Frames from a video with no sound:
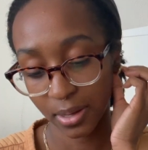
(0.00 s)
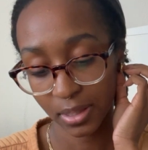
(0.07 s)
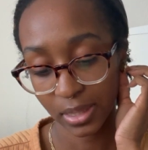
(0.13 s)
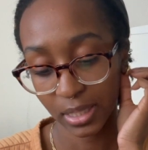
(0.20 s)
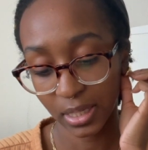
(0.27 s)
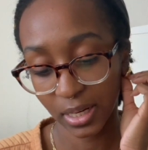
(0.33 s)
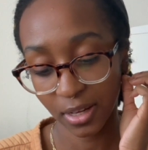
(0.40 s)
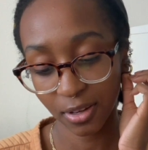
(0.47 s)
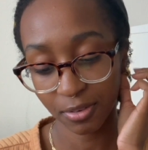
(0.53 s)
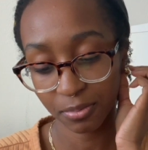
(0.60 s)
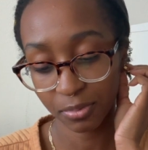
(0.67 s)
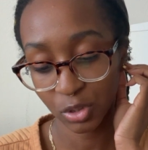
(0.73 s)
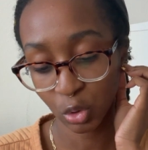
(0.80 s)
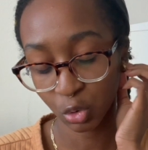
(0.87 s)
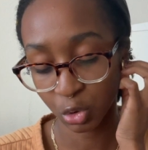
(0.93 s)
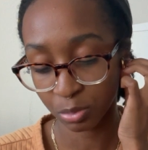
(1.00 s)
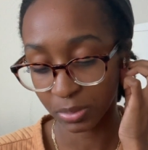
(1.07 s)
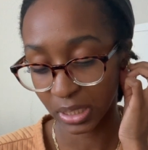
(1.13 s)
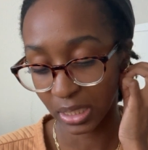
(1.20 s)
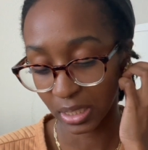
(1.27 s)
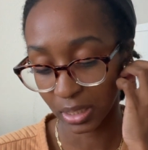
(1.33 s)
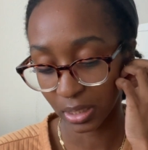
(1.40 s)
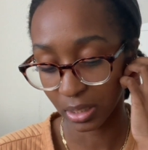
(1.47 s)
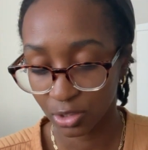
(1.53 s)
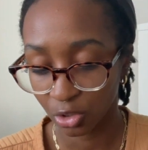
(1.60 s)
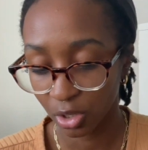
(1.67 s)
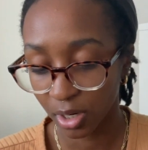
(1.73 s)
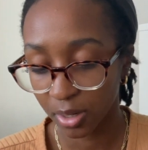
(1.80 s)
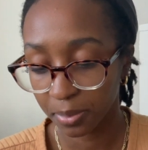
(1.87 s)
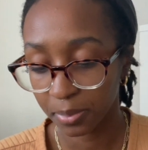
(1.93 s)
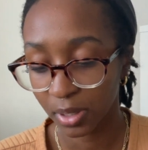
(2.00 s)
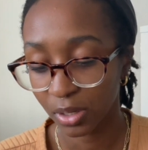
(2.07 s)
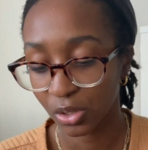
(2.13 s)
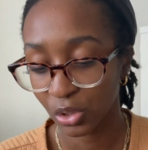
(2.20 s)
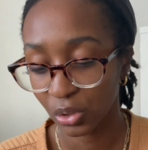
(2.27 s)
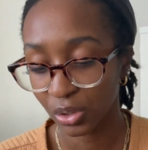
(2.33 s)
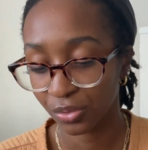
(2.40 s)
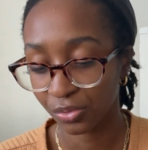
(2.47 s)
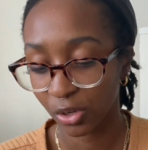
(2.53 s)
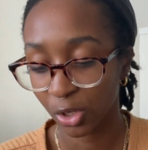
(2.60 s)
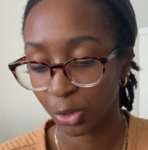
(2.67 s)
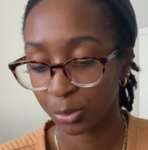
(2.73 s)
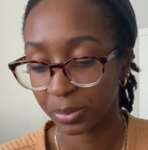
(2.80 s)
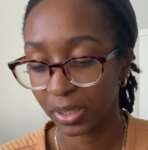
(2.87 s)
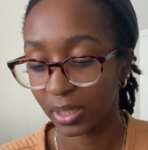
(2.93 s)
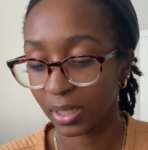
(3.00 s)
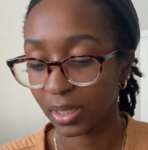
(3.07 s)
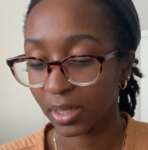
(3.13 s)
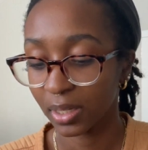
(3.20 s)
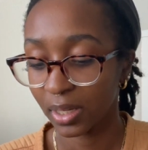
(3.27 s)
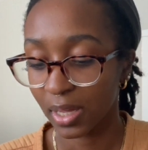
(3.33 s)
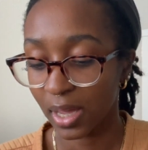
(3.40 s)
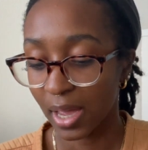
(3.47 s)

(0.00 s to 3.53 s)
Then I have social media. Instagram, you can follow me